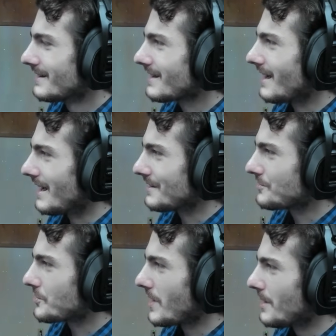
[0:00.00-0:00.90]
God,
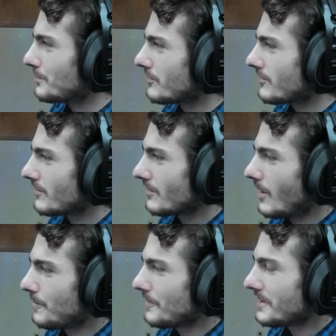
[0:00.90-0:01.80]
Grummz,
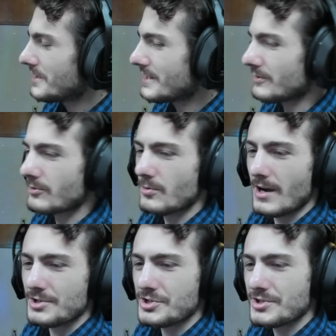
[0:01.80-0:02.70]
hopefully he gets
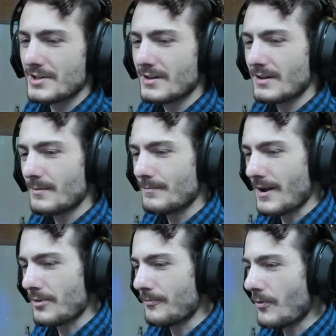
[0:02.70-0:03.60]
crushed
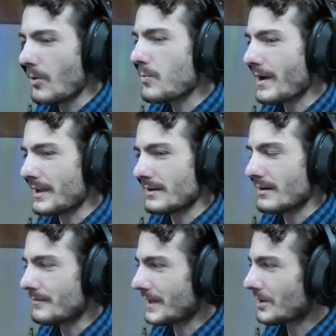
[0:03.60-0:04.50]
by the full weight
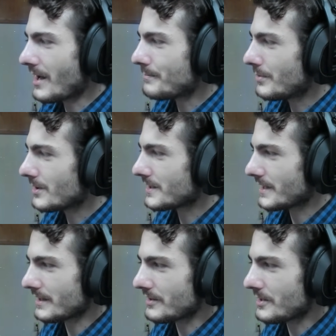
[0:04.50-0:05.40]
of internet
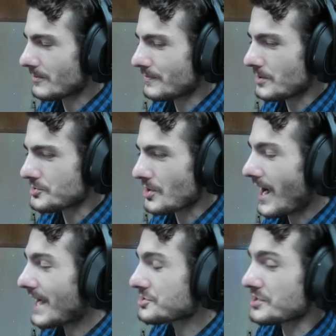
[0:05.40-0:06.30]
bullying in the near future.
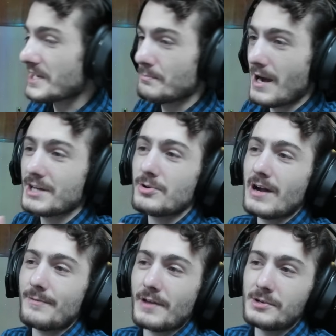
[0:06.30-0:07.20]
Actually, in
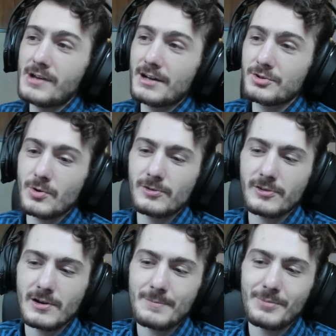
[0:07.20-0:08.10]
Minecraft, I do not endorse
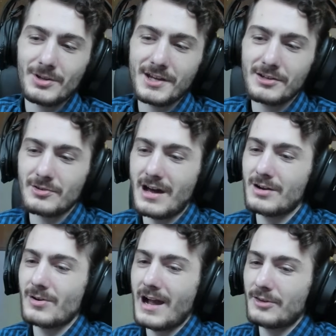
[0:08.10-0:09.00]
internet bullying. Do
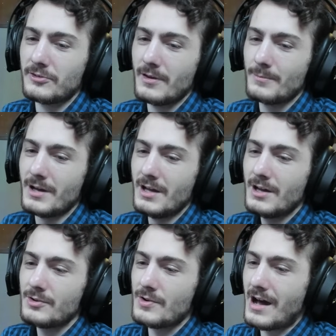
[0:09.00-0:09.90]
not harass him.
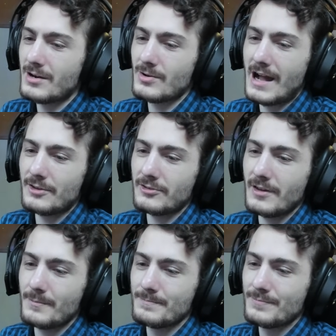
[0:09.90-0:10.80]
Do not harass
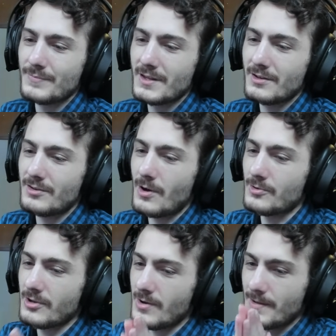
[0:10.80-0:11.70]
him.
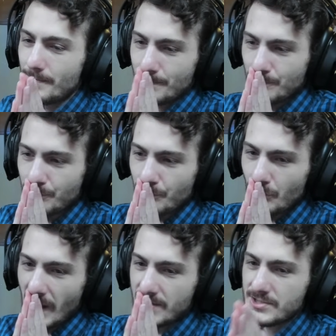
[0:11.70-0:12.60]
Don't do it.
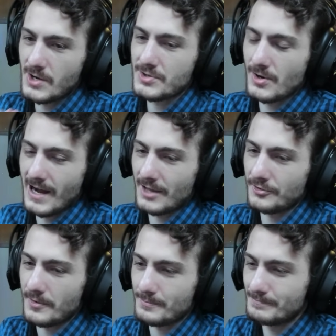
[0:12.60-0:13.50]
Don't
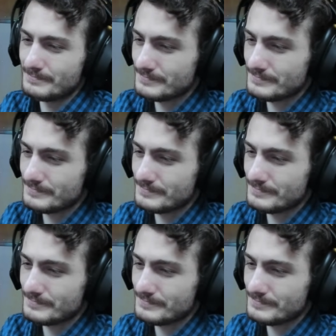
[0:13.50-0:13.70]
harass him.